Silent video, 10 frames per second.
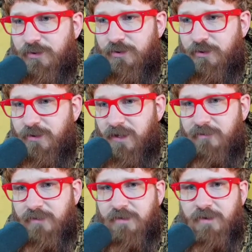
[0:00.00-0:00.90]
could not
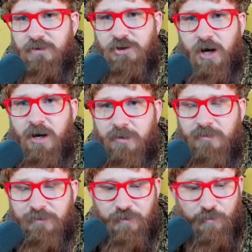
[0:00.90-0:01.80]
have done their
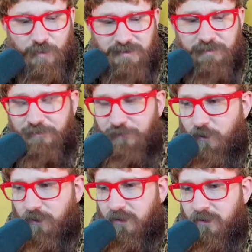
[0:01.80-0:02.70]
jobs if it wasn't
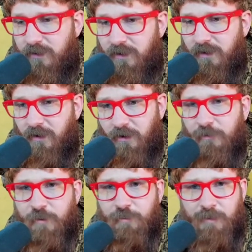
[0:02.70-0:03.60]
for all
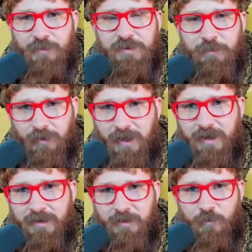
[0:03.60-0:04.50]
of the people
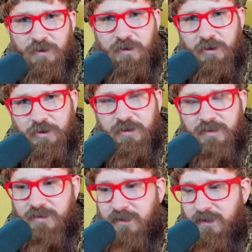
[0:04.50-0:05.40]
supplying them with their
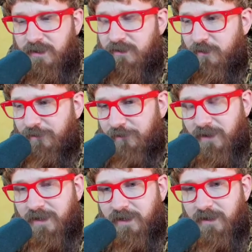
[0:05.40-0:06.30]
goods. So I feel
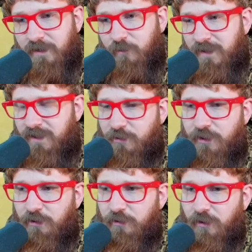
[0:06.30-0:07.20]
like we need to
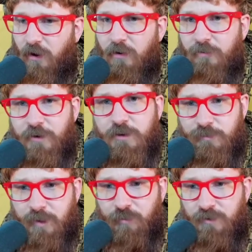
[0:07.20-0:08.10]
include all of those
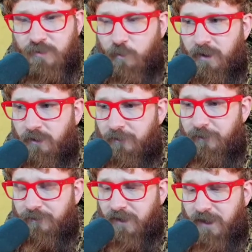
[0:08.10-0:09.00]
people as well.
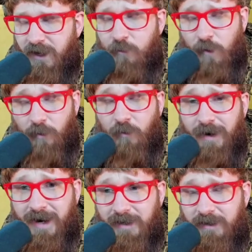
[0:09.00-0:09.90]
And while we're
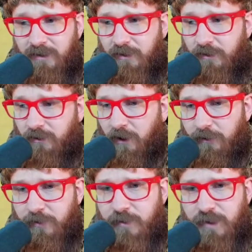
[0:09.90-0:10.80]
at it, all
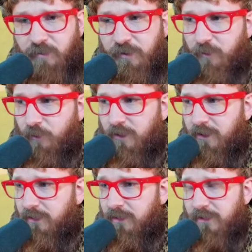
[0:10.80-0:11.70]
those people that work
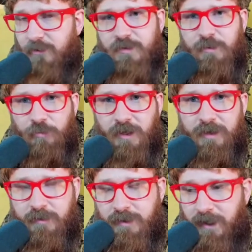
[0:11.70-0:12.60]
at,
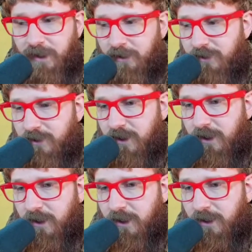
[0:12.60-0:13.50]
supplying the tires,
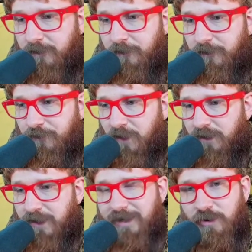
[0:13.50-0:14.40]

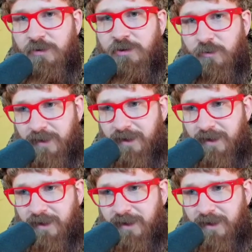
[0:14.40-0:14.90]
they couldn't do their